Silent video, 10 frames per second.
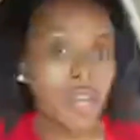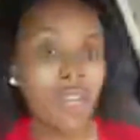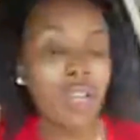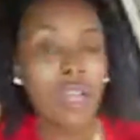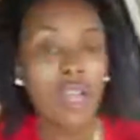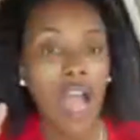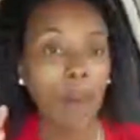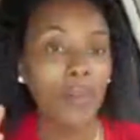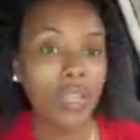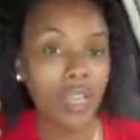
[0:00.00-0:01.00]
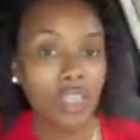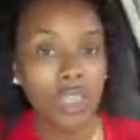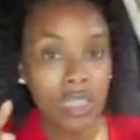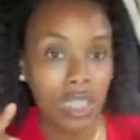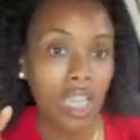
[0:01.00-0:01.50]
one
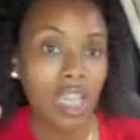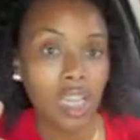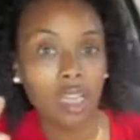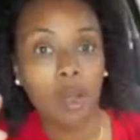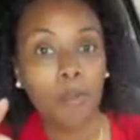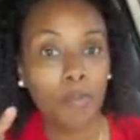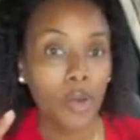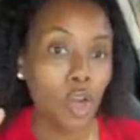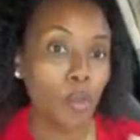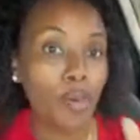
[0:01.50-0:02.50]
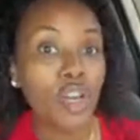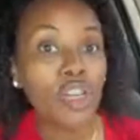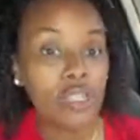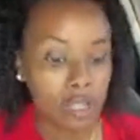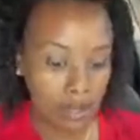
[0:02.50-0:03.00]
application is in per
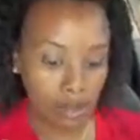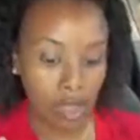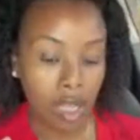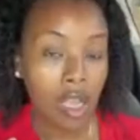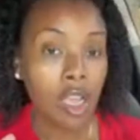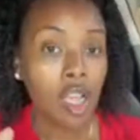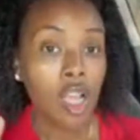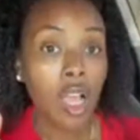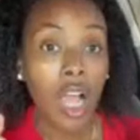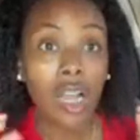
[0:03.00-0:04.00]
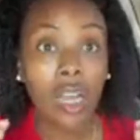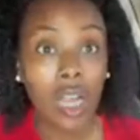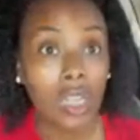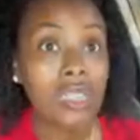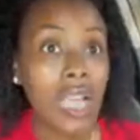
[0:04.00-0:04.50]
person.
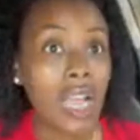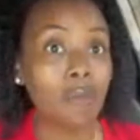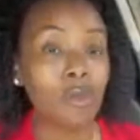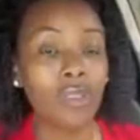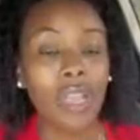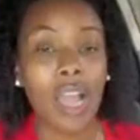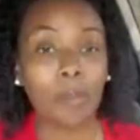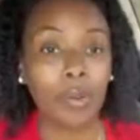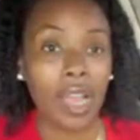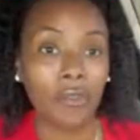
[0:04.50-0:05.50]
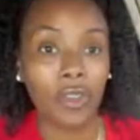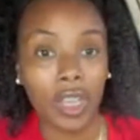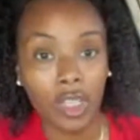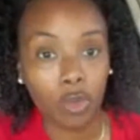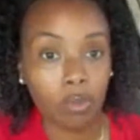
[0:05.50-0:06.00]
A lot of times when they apply
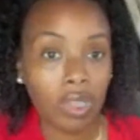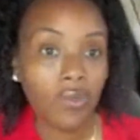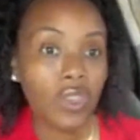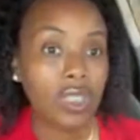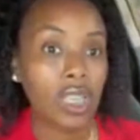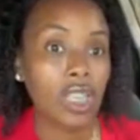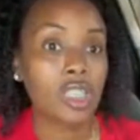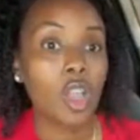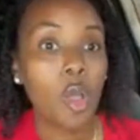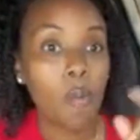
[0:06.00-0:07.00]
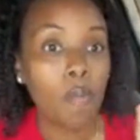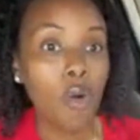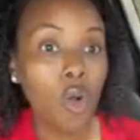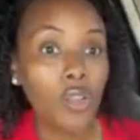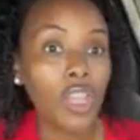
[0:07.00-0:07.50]
for H-1B visas,
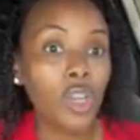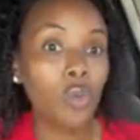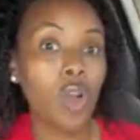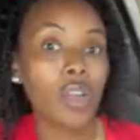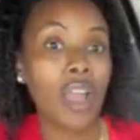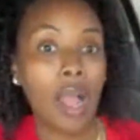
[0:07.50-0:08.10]
more than one